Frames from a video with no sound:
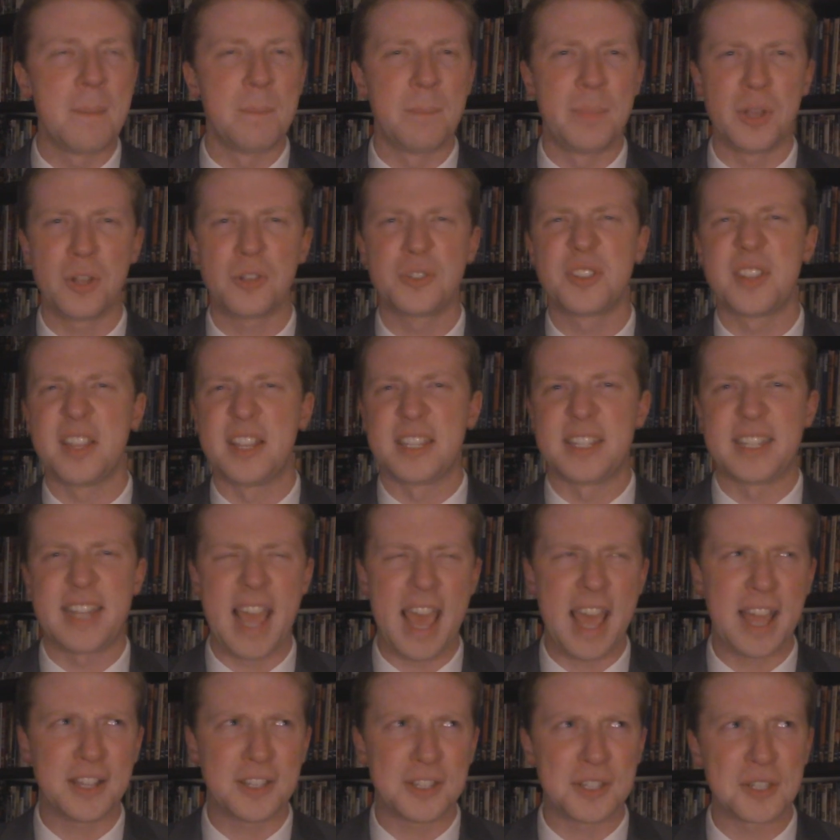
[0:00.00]
builds this
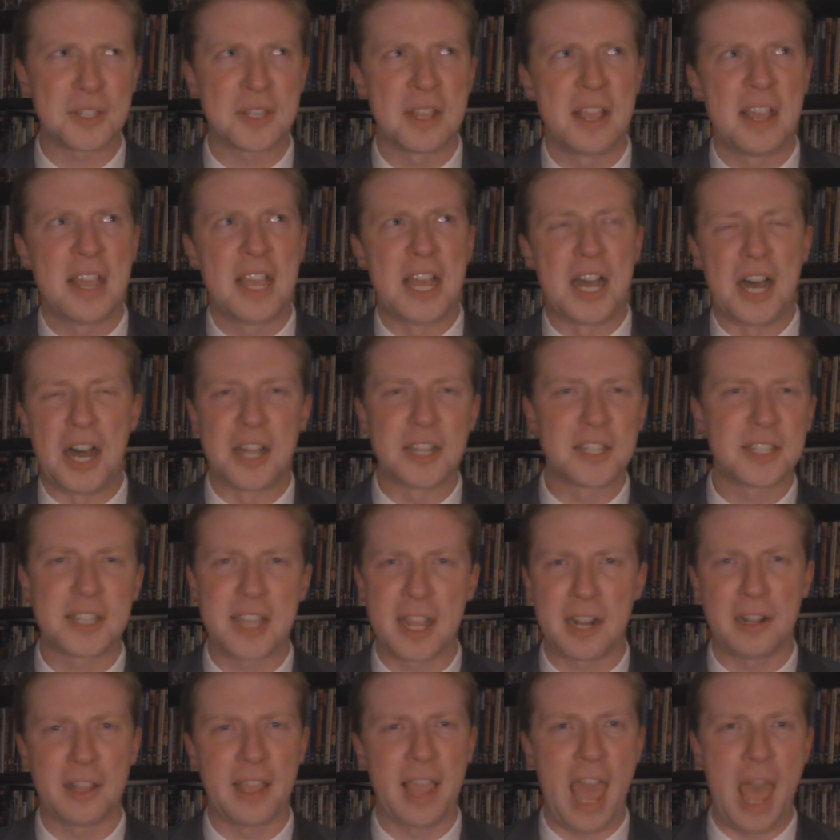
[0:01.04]
tense,
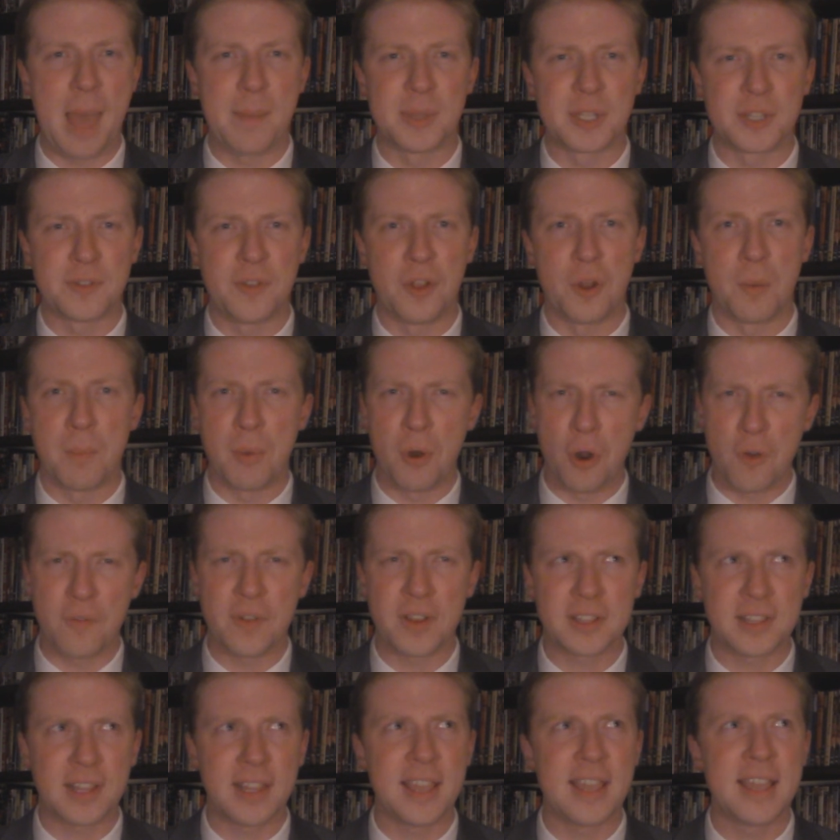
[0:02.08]
unsettling atmosphere
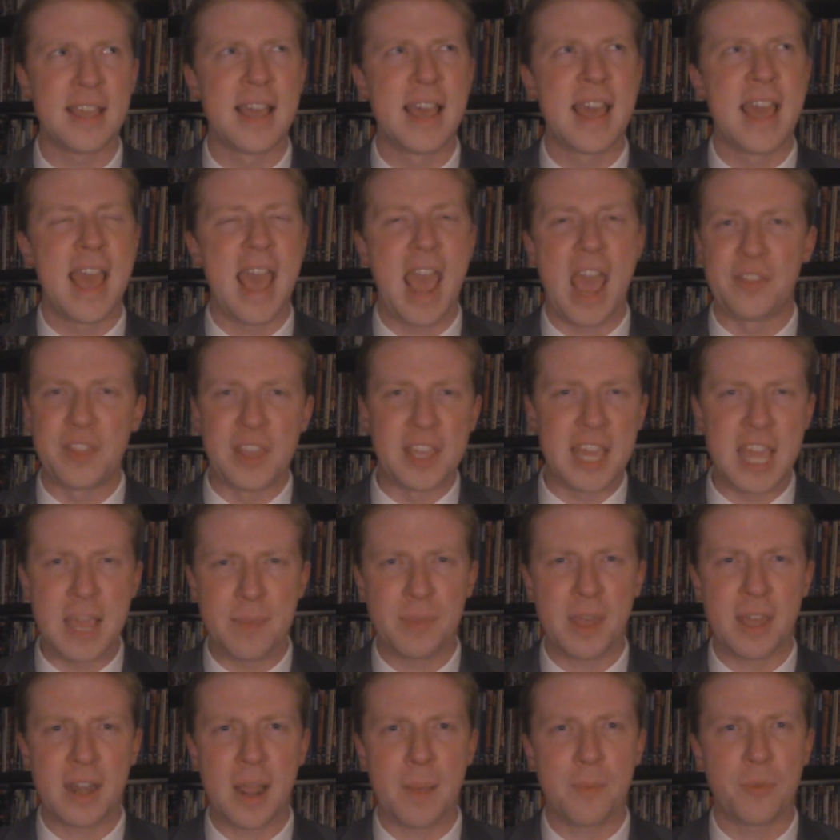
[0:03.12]
perfectly, and they keep
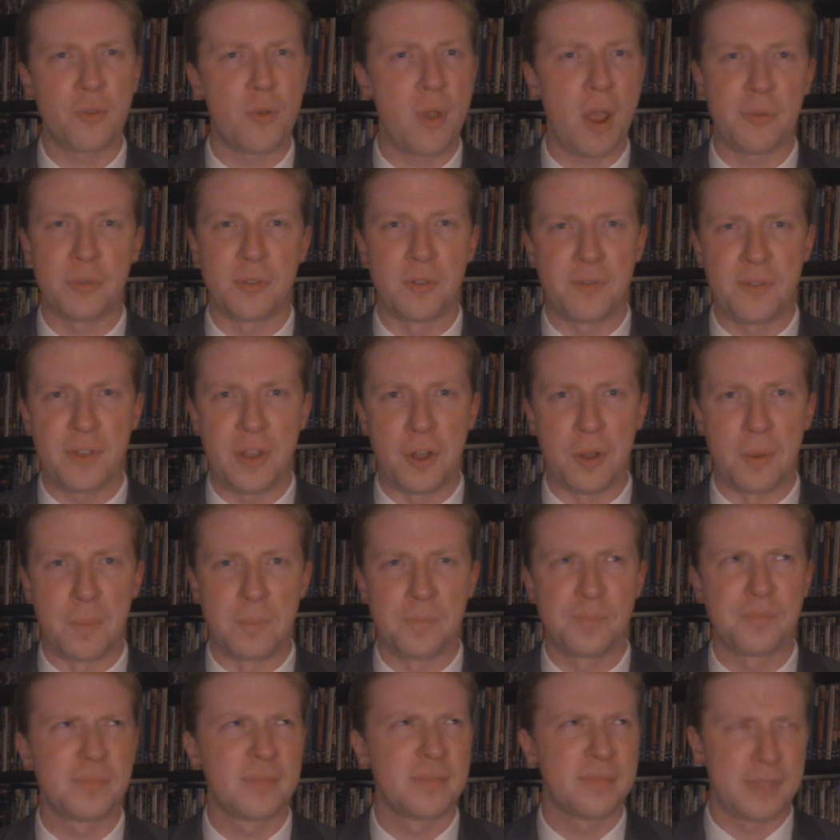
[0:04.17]
that up throughout the film.
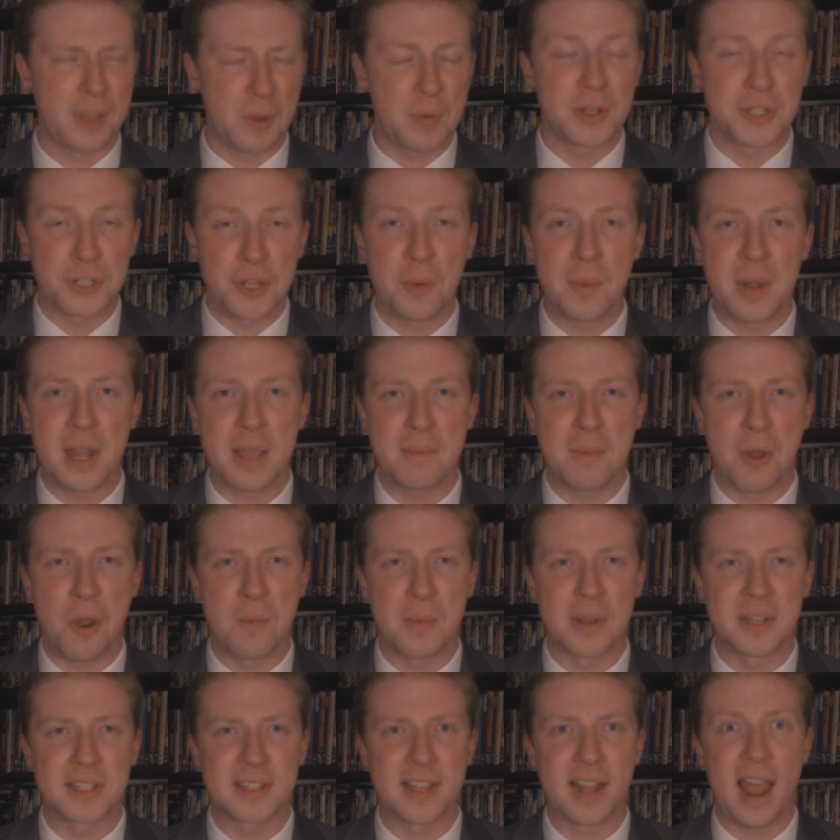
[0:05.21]
There were so many
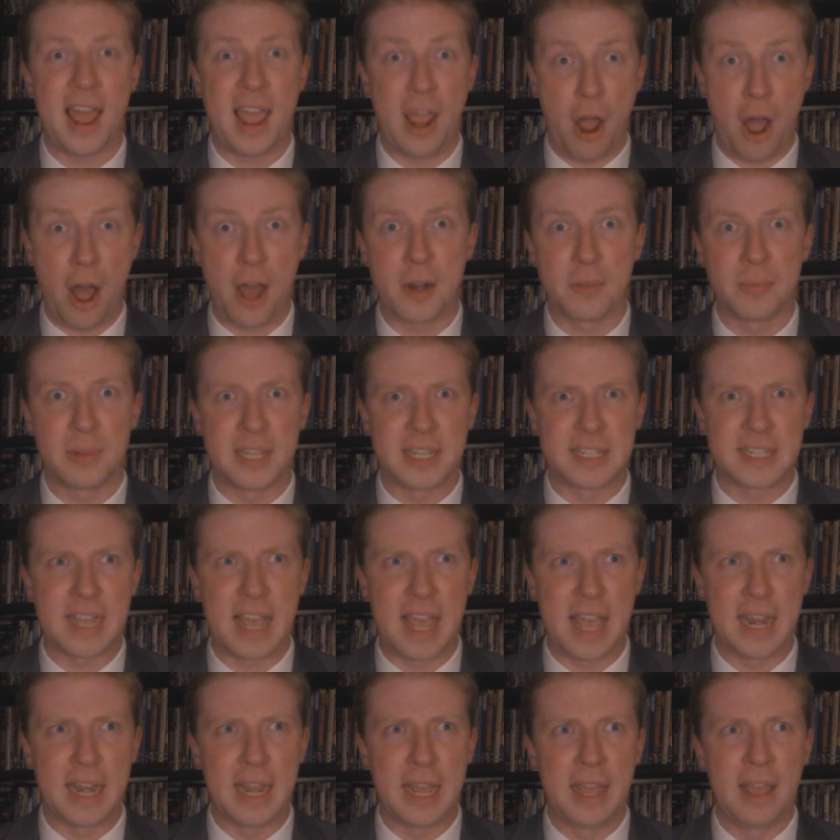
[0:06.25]
moments that I audibly
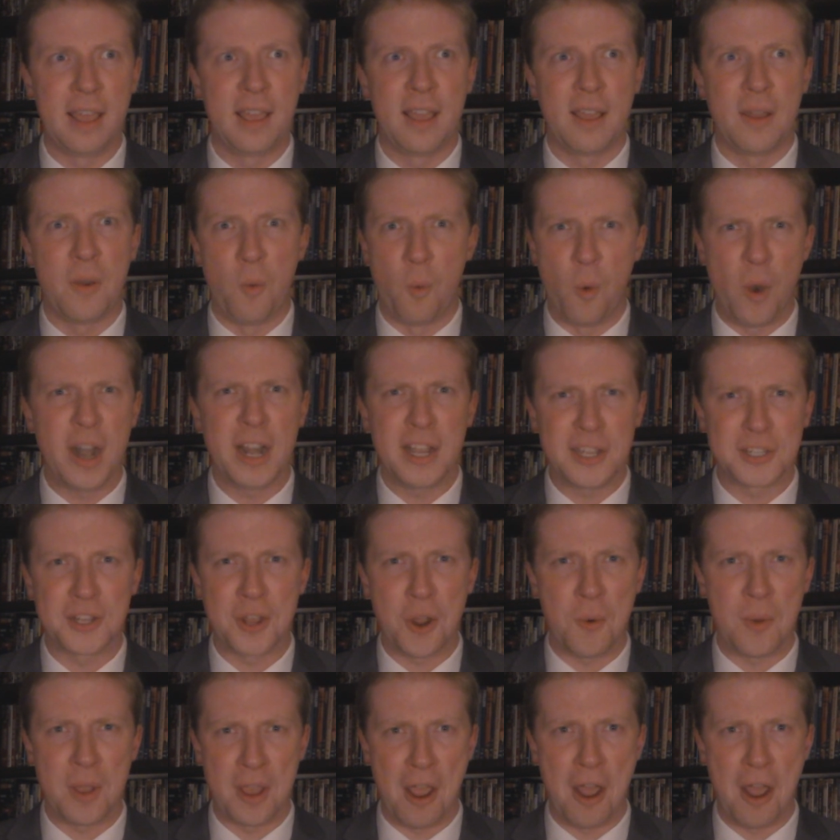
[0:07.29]
said, what is going